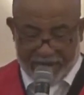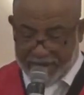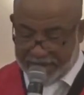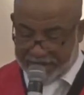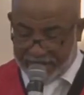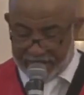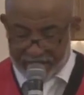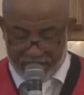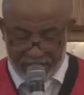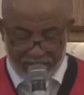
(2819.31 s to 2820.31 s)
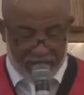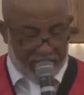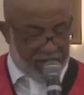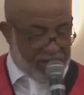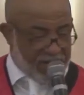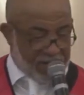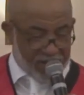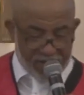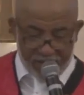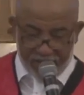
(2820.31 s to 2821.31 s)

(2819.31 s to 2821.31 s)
and, uh, uh, uh and